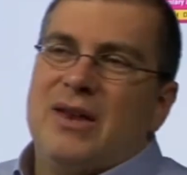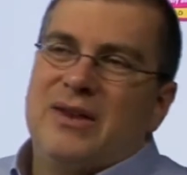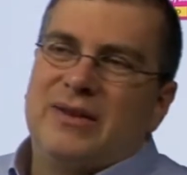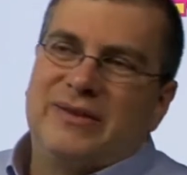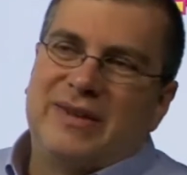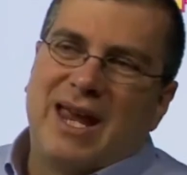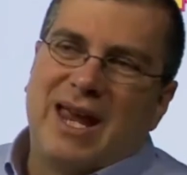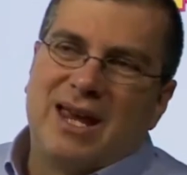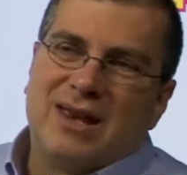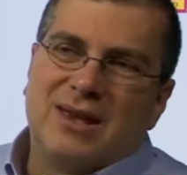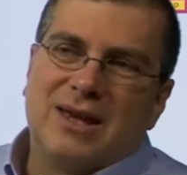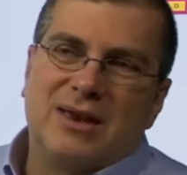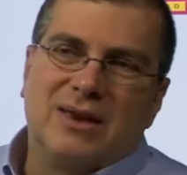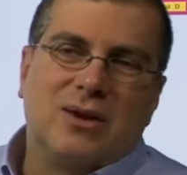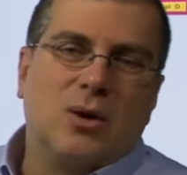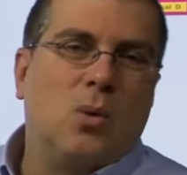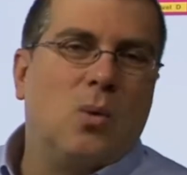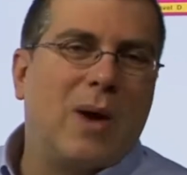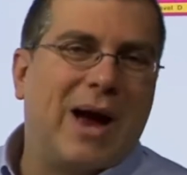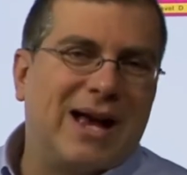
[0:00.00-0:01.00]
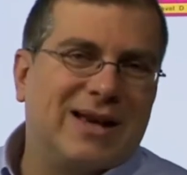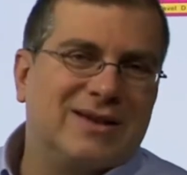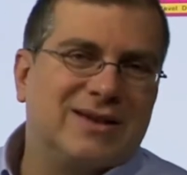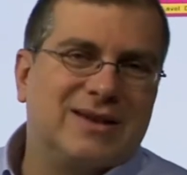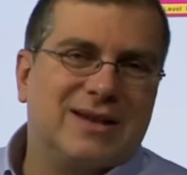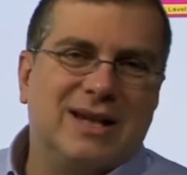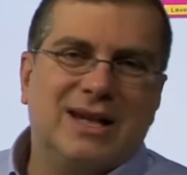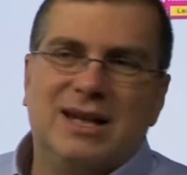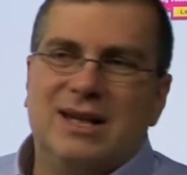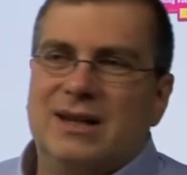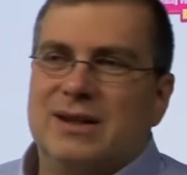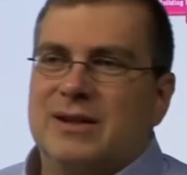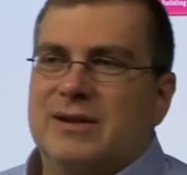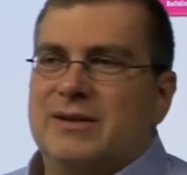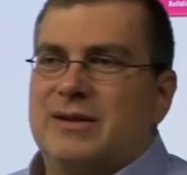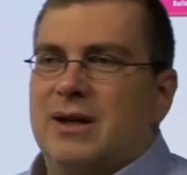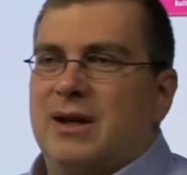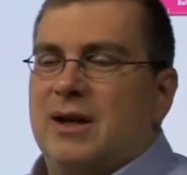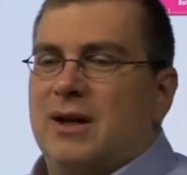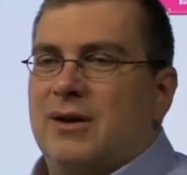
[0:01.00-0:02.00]
saying that the west
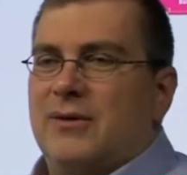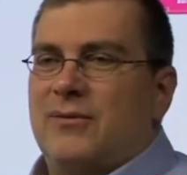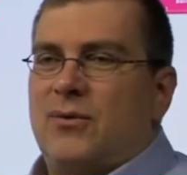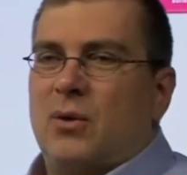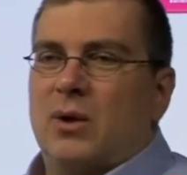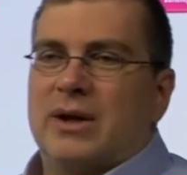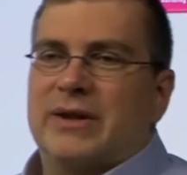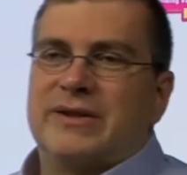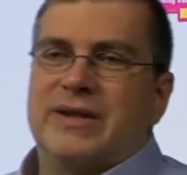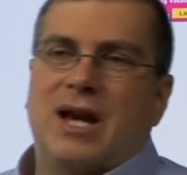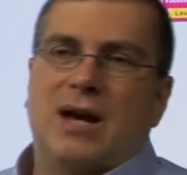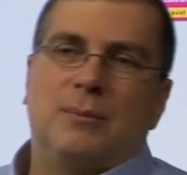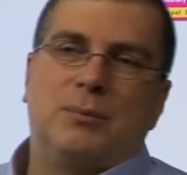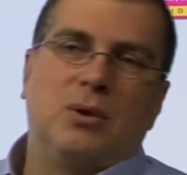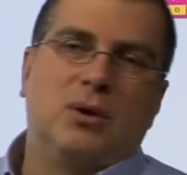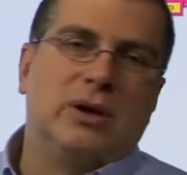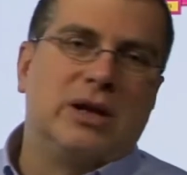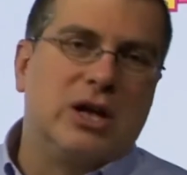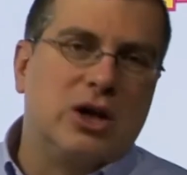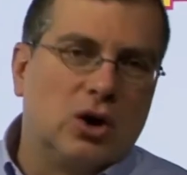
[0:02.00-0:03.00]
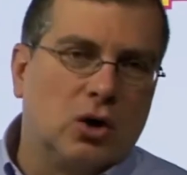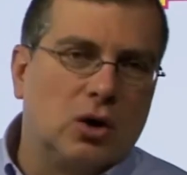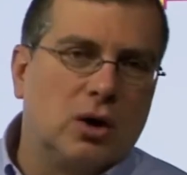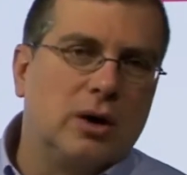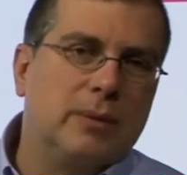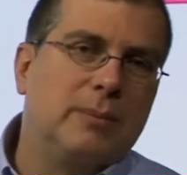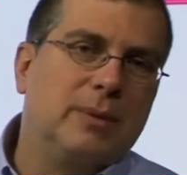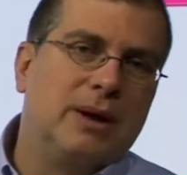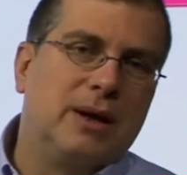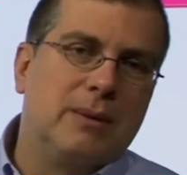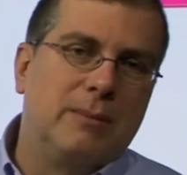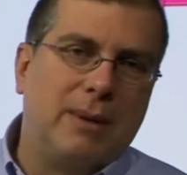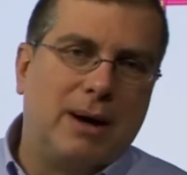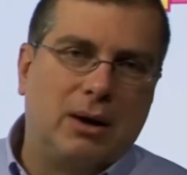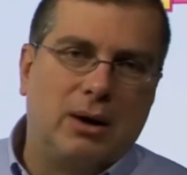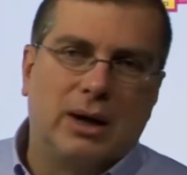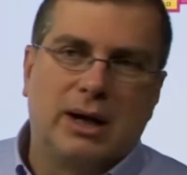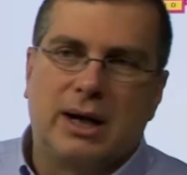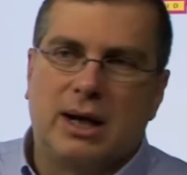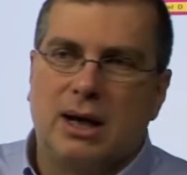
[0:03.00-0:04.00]
is, for example, Europe and
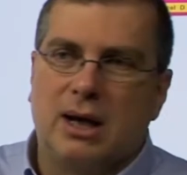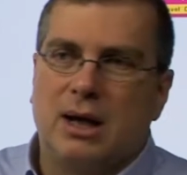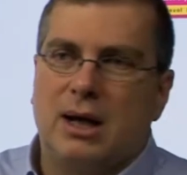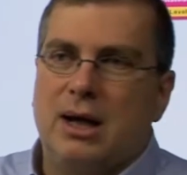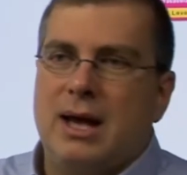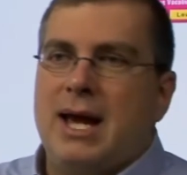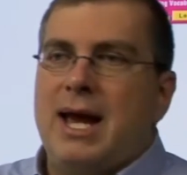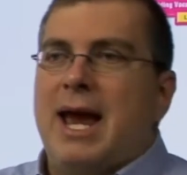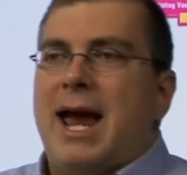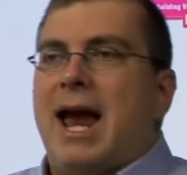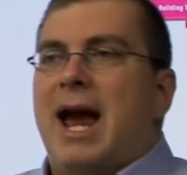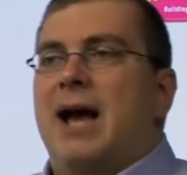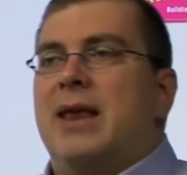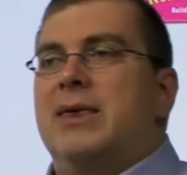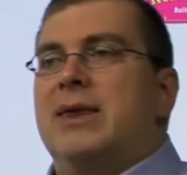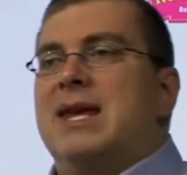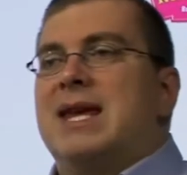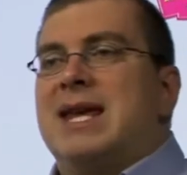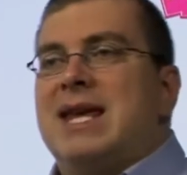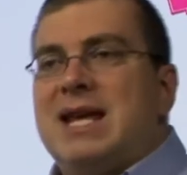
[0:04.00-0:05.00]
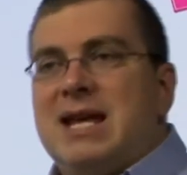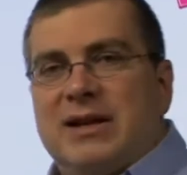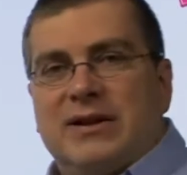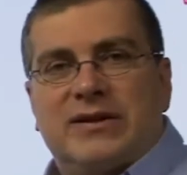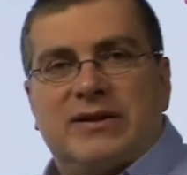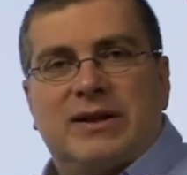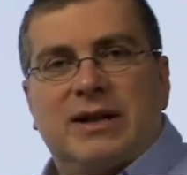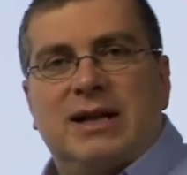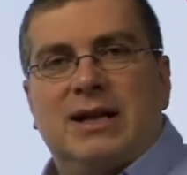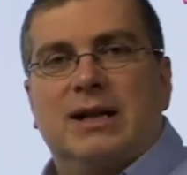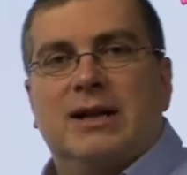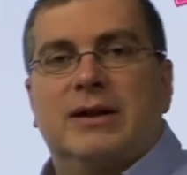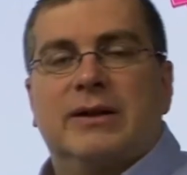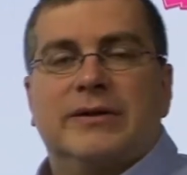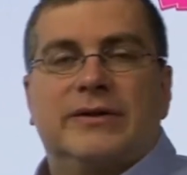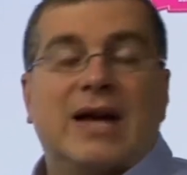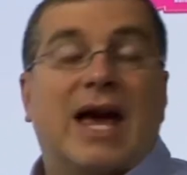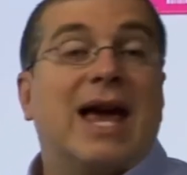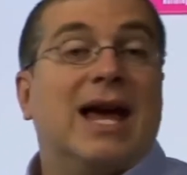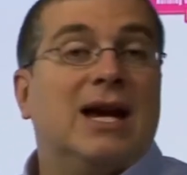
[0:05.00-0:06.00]
America, and the east
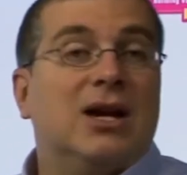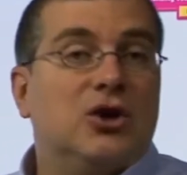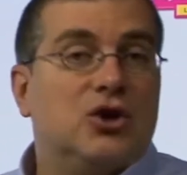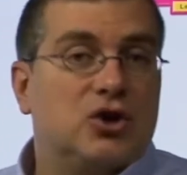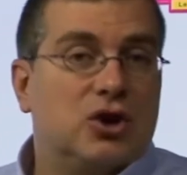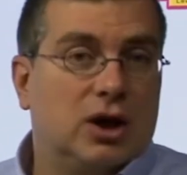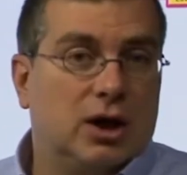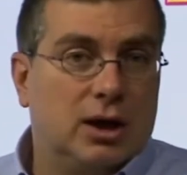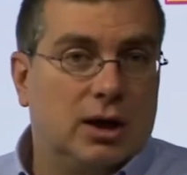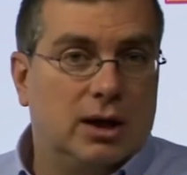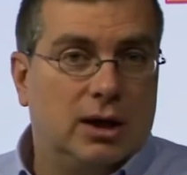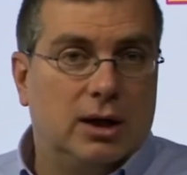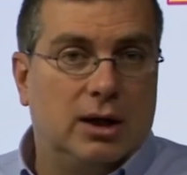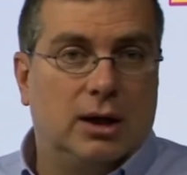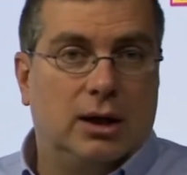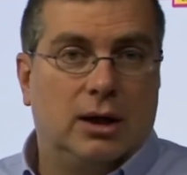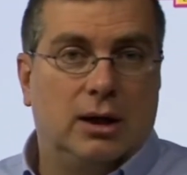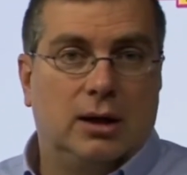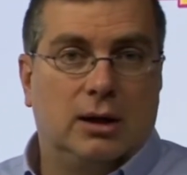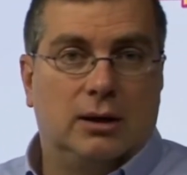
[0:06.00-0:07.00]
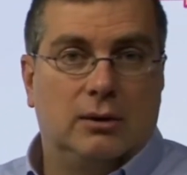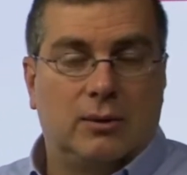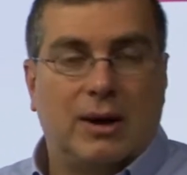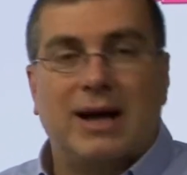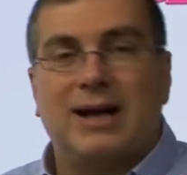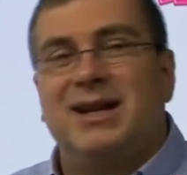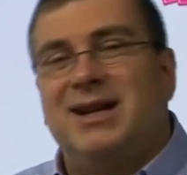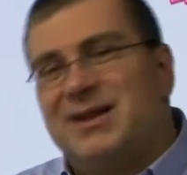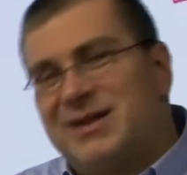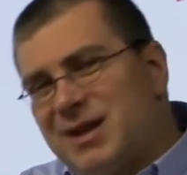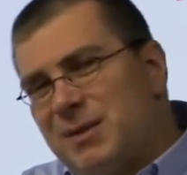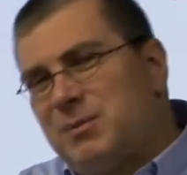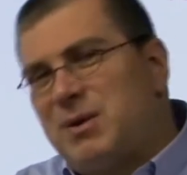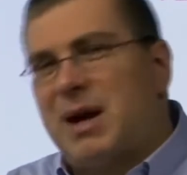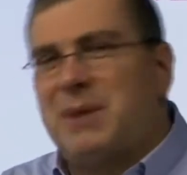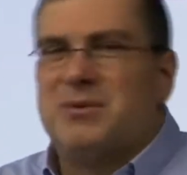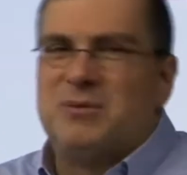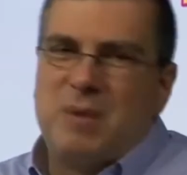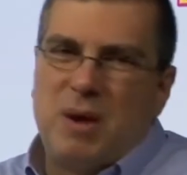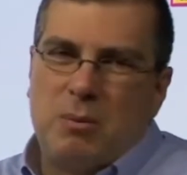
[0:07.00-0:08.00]
is Asia, right?
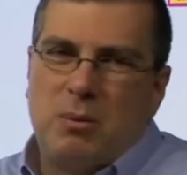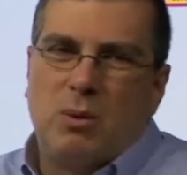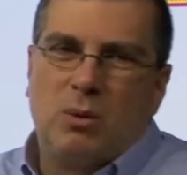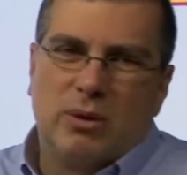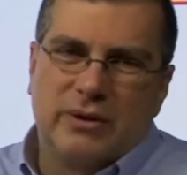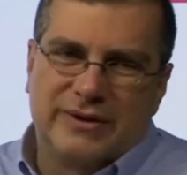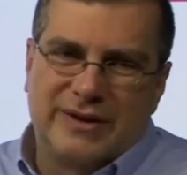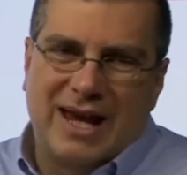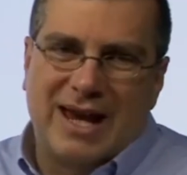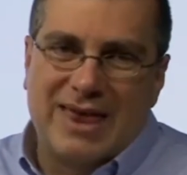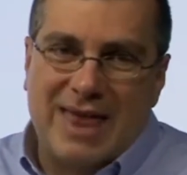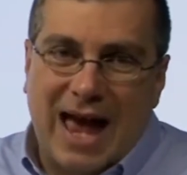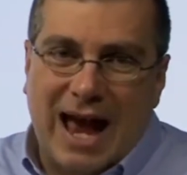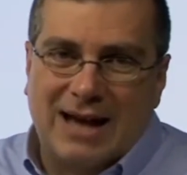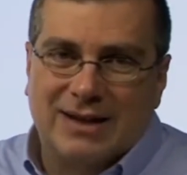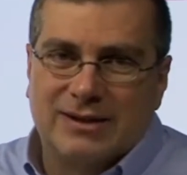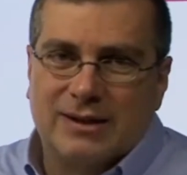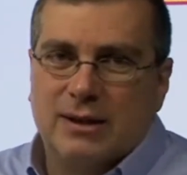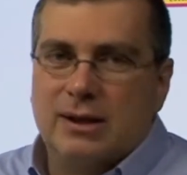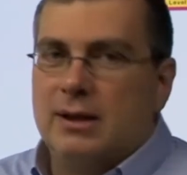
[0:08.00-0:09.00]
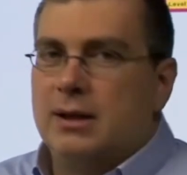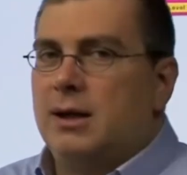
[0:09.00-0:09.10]
Sometimes people will say that.